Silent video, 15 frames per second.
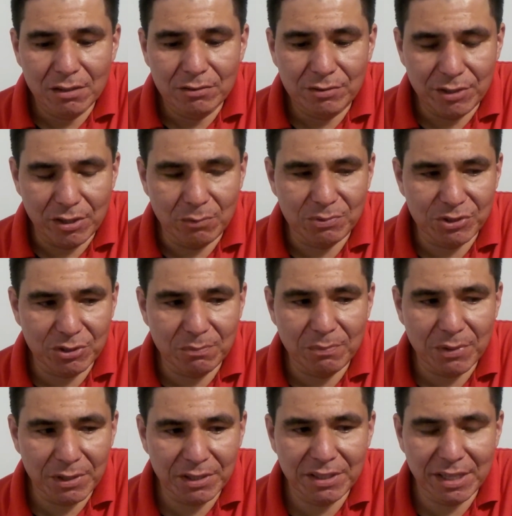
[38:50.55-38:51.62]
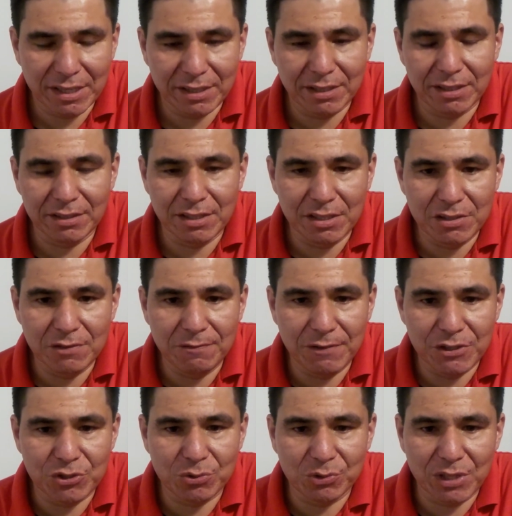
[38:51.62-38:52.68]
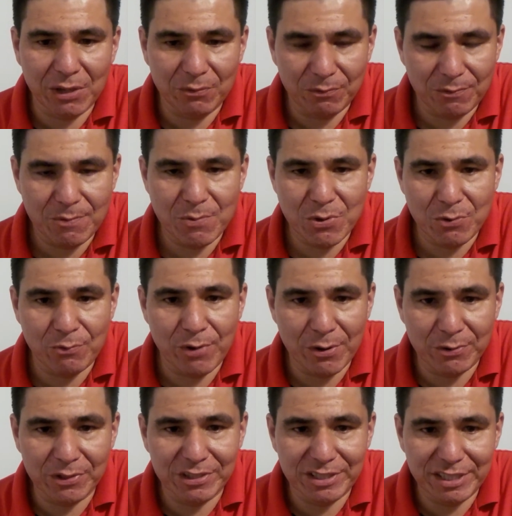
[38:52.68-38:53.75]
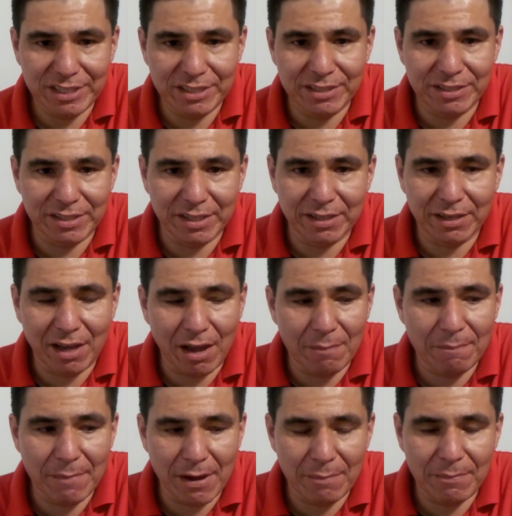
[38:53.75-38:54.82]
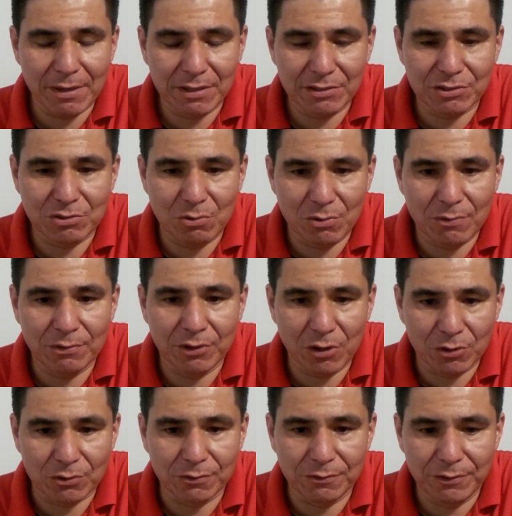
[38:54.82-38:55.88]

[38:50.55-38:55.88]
to help somebody, an individual that with a rare disease that I might just go to Dr.